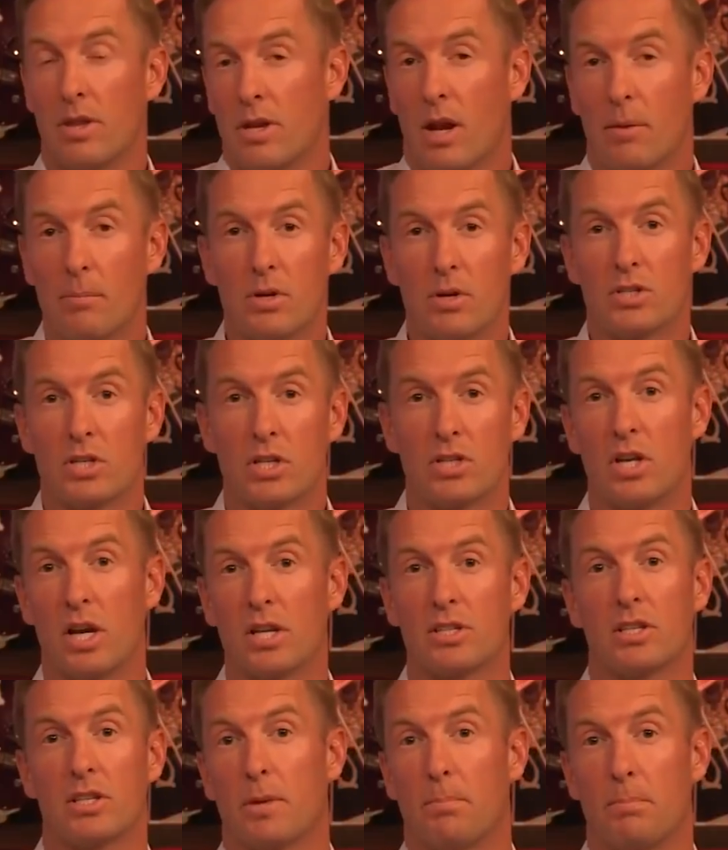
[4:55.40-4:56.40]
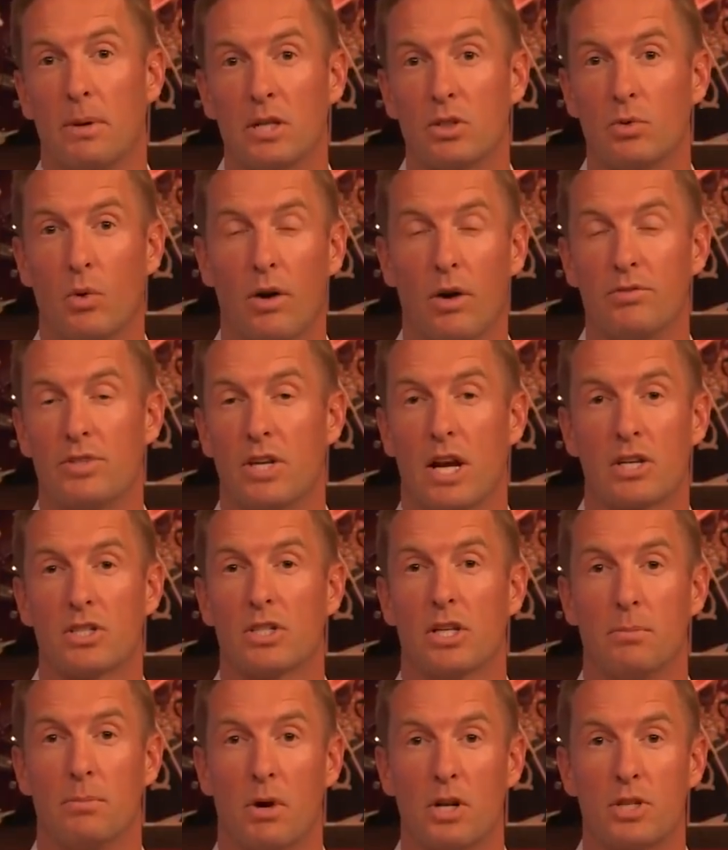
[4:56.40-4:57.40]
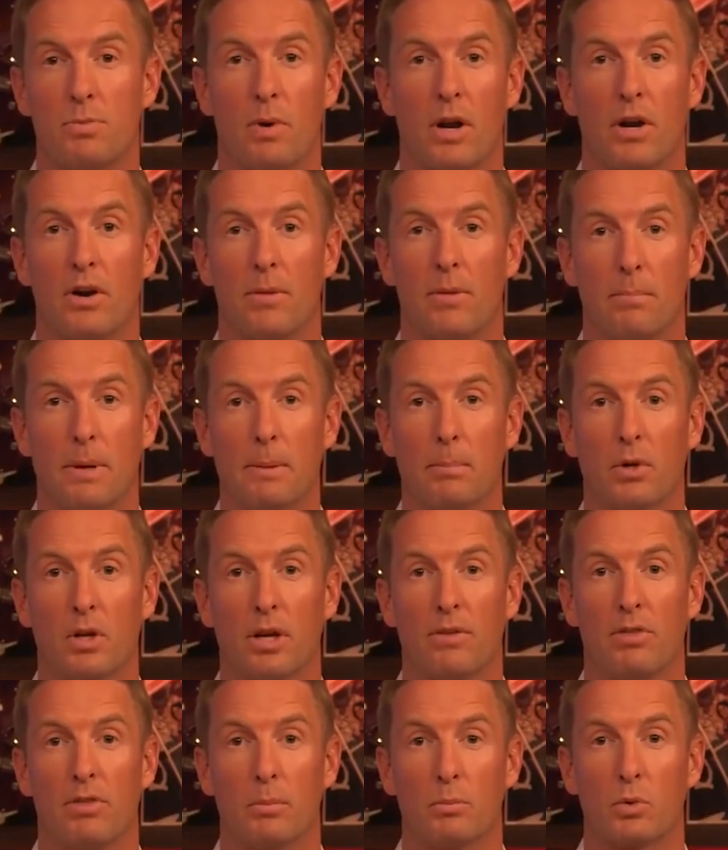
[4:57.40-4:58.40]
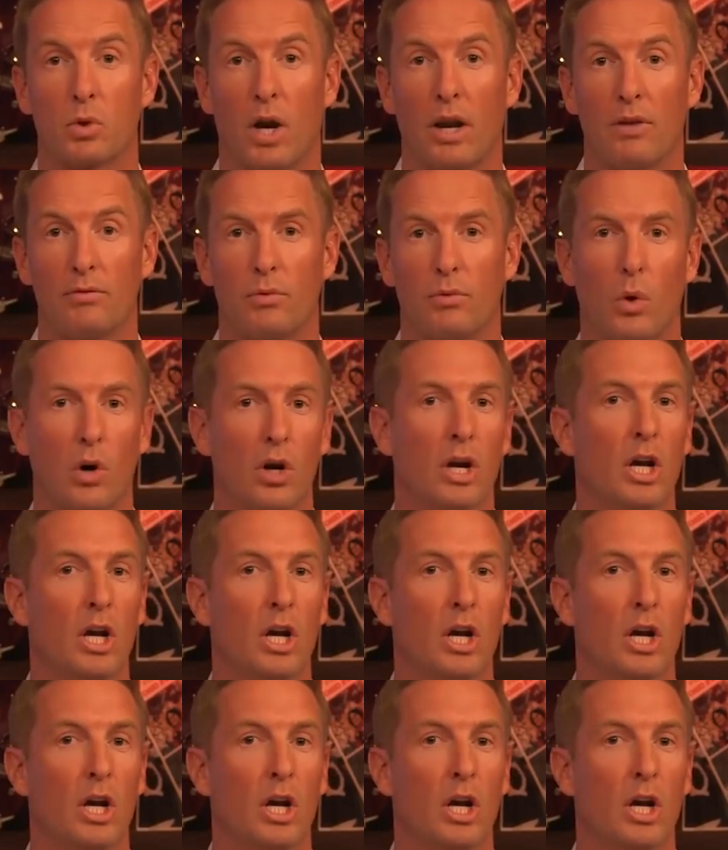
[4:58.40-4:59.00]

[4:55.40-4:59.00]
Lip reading: So the numbers suggest that the Big 12 is actually much better than people give them credit